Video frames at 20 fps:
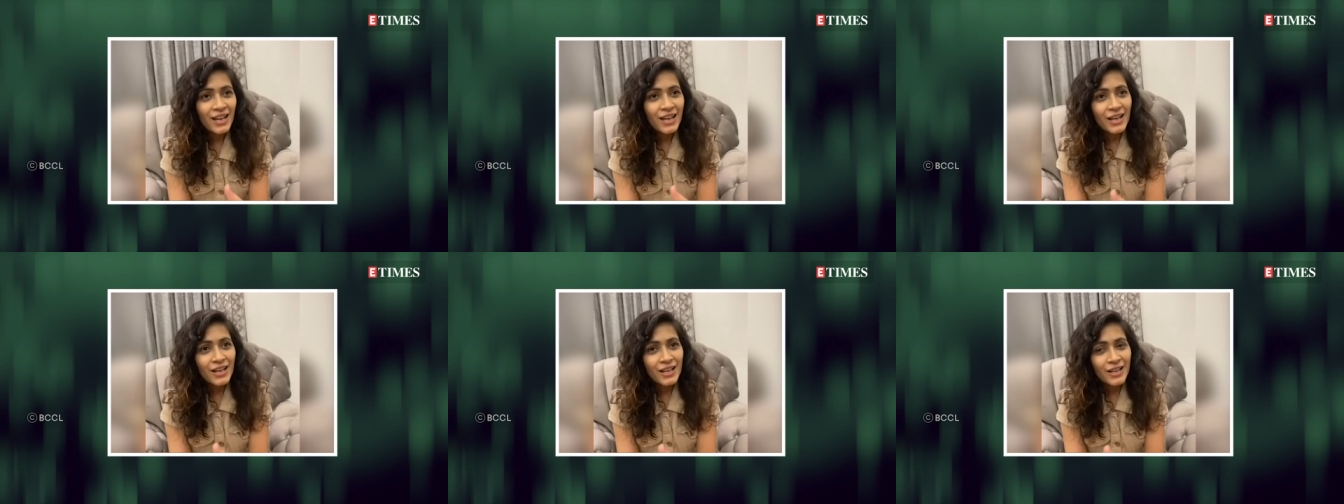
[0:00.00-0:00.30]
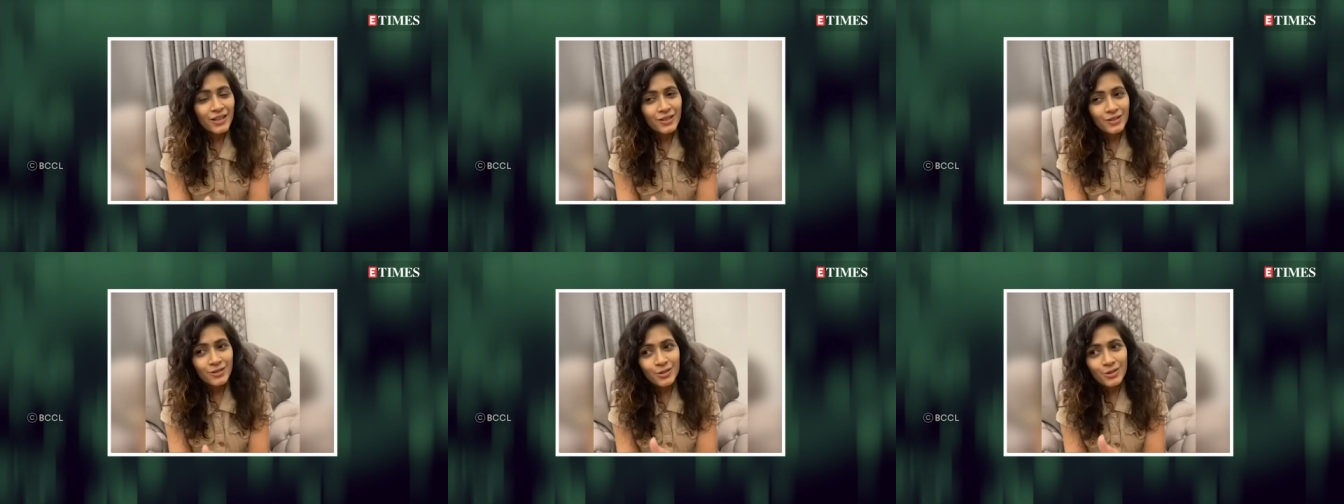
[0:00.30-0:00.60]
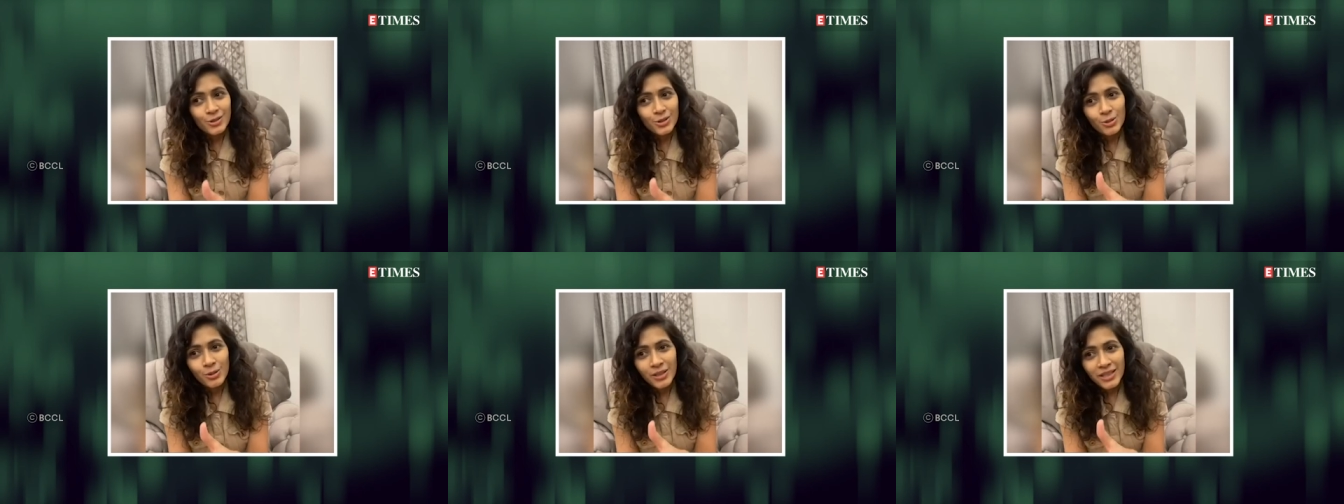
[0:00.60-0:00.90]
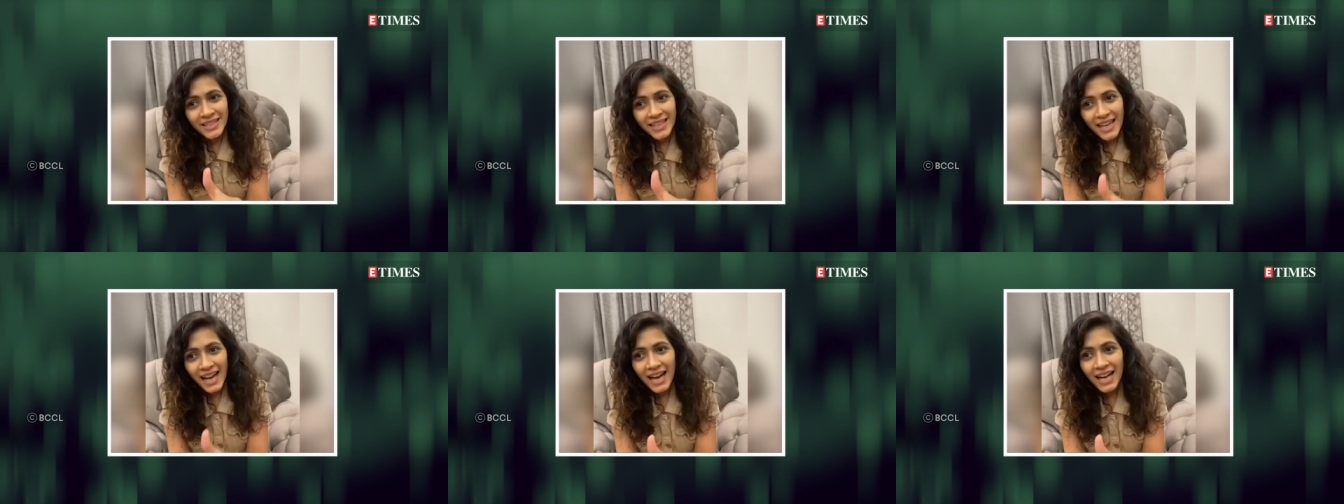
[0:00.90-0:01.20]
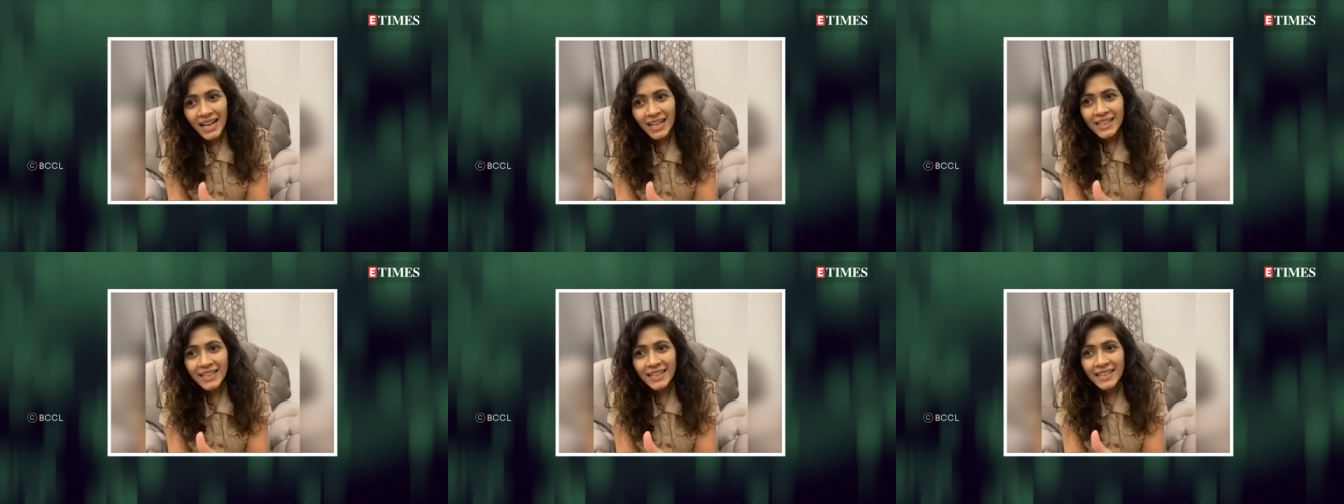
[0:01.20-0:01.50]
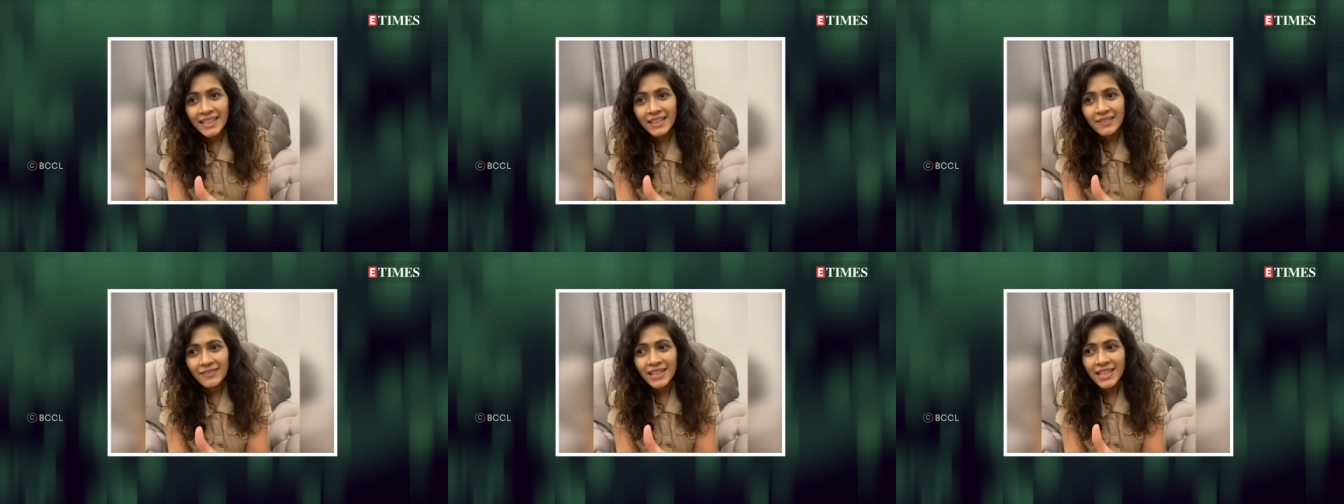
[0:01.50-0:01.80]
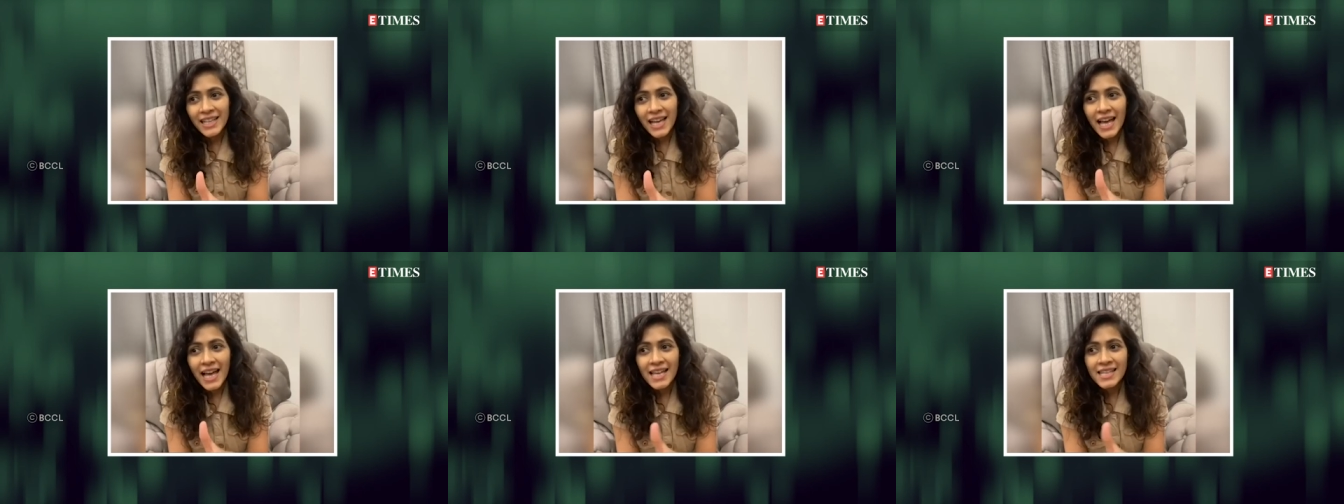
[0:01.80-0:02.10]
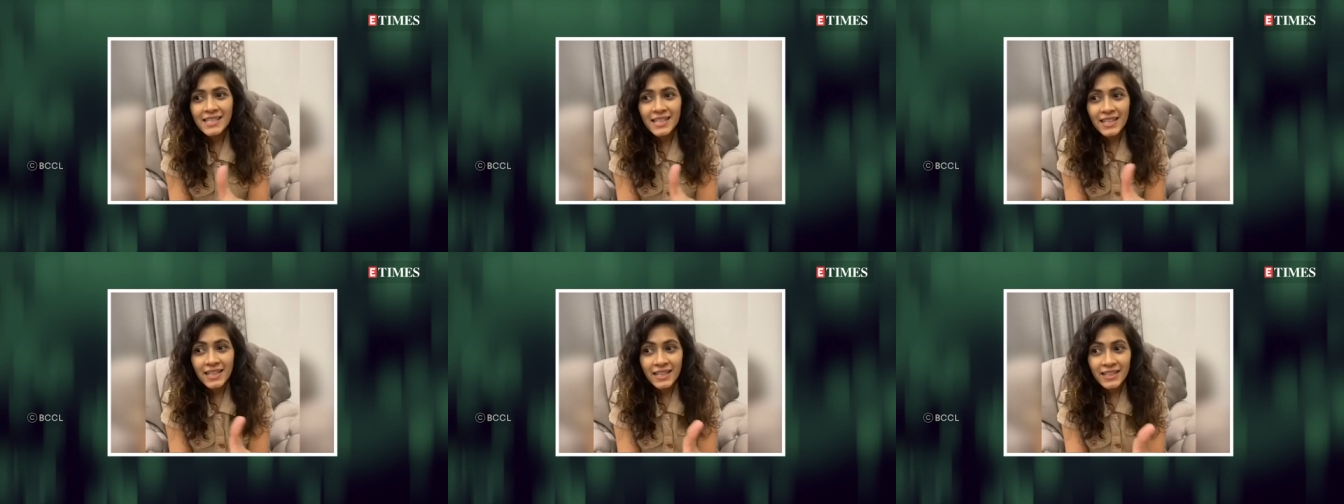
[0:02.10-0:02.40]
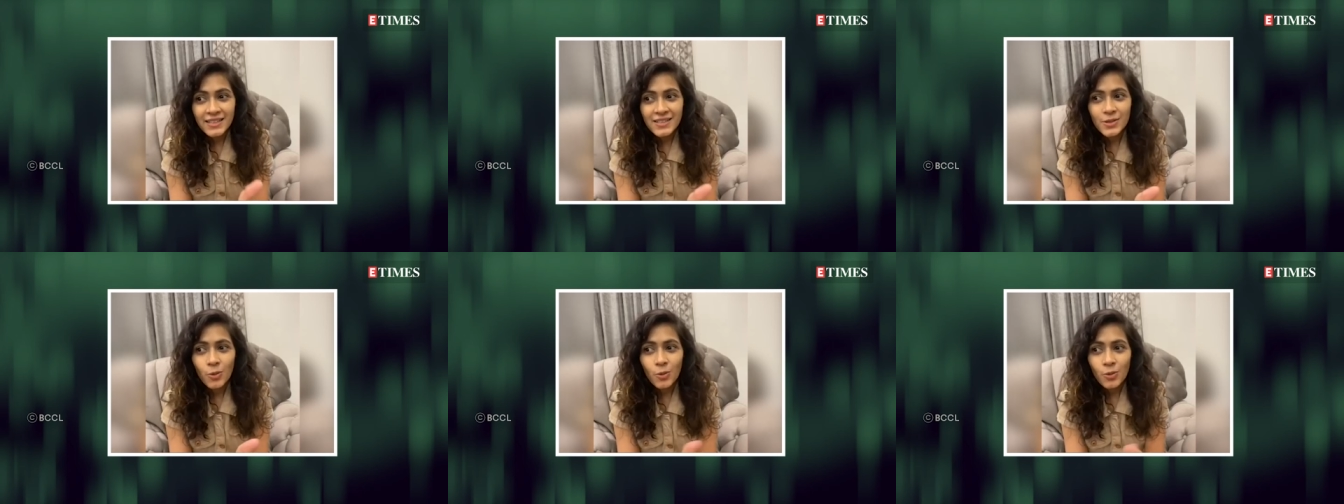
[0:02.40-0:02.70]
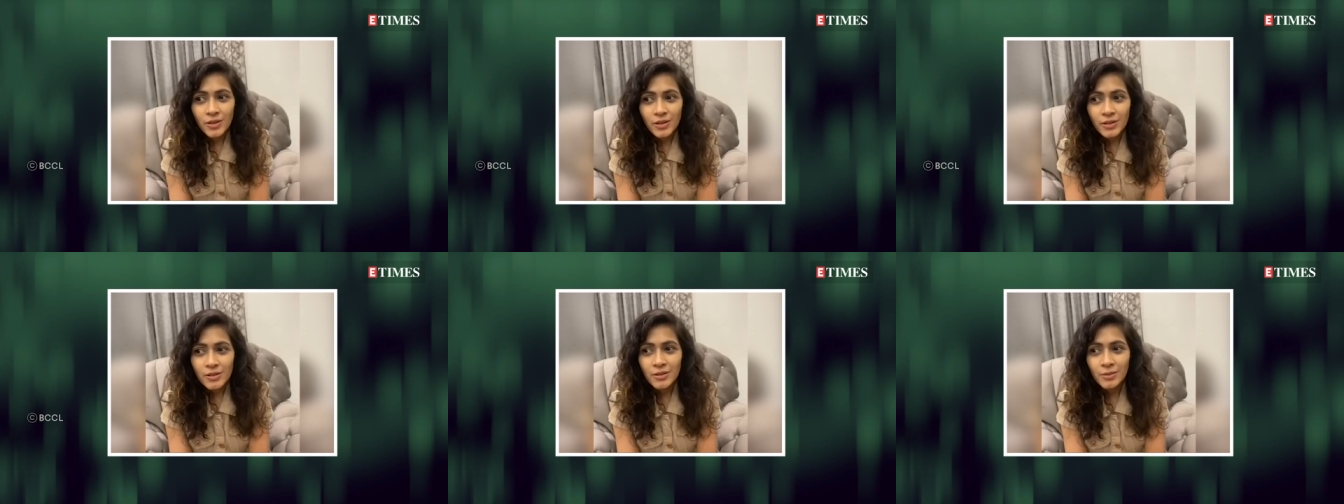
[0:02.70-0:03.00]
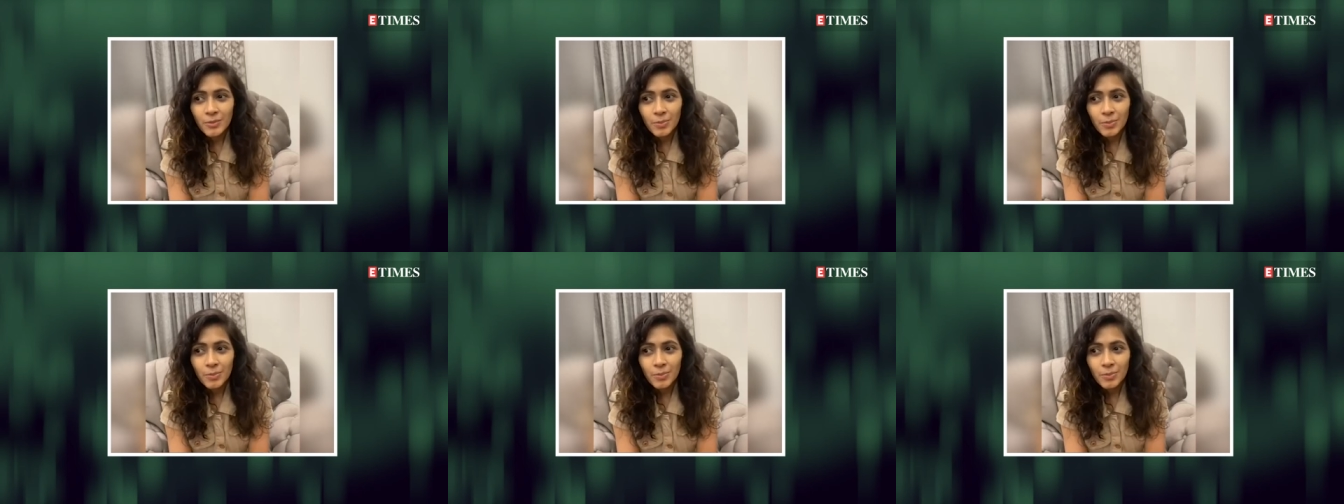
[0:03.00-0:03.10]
Yeah. So yeah, TV has its own